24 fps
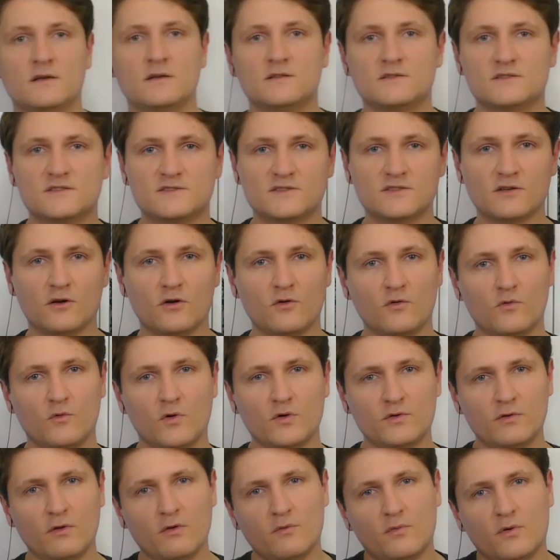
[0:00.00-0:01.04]
So
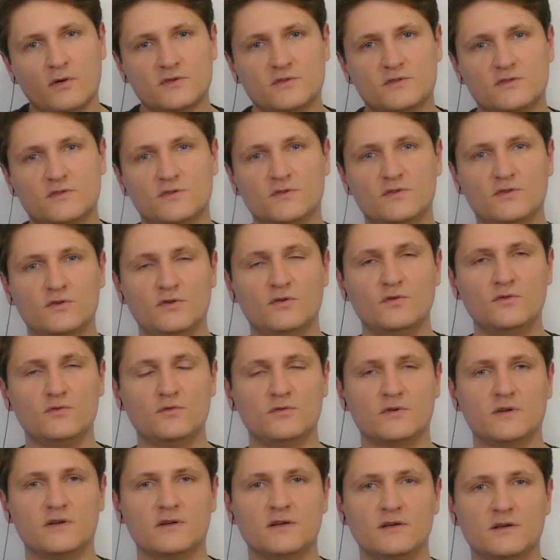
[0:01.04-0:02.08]
what we want to
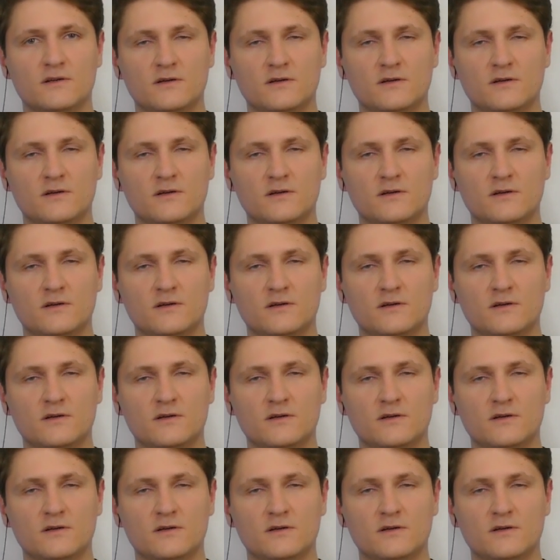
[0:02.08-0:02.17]
do,